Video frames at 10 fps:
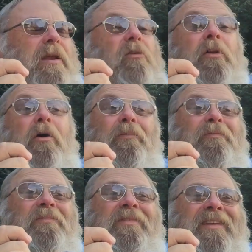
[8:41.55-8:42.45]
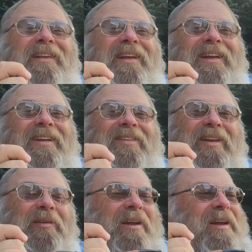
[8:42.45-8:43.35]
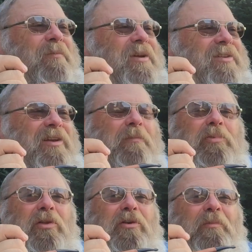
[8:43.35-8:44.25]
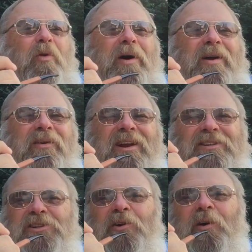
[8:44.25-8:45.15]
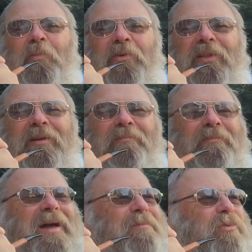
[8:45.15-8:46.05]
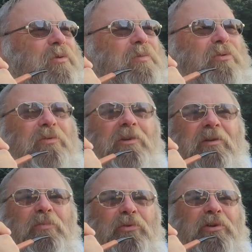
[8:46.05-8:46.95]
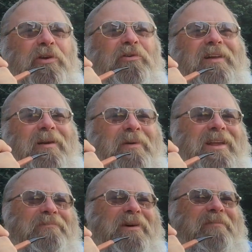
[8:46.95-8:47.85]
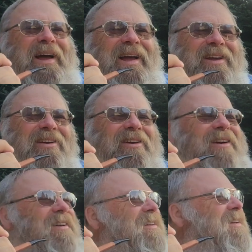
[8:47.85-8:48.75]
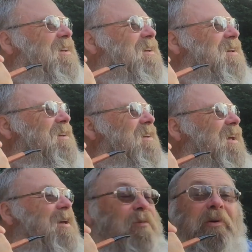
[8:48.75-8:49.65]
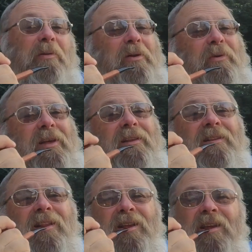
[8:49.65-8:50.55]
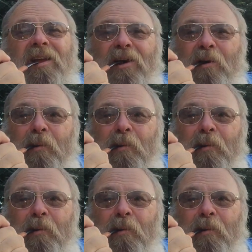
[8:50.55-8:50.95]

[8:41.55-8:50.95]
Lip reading: And he goes, no. He said, but it's going to blow him away when I show up with a bamboo pool cue that I made in my backyard. And he'll probably win. Yeah.